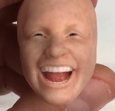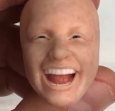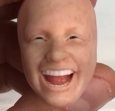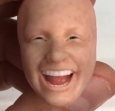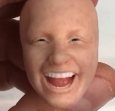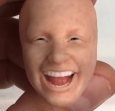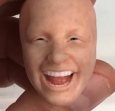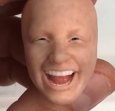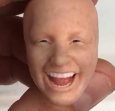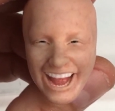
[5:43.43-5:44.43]
All right,
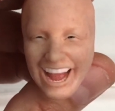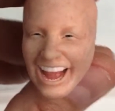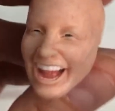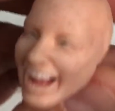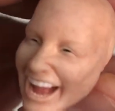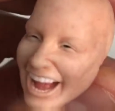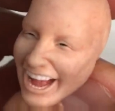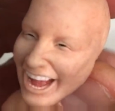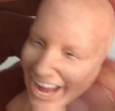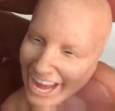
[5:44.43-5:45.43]
so
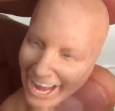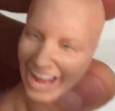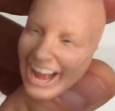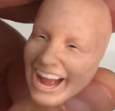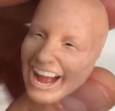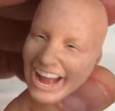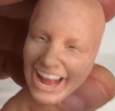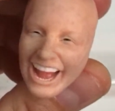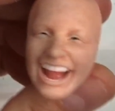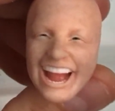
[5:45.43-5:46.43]
second thing is,
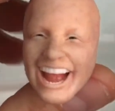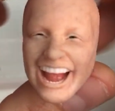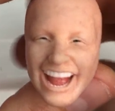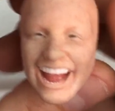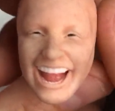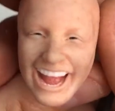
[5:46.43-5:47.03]
if you don't want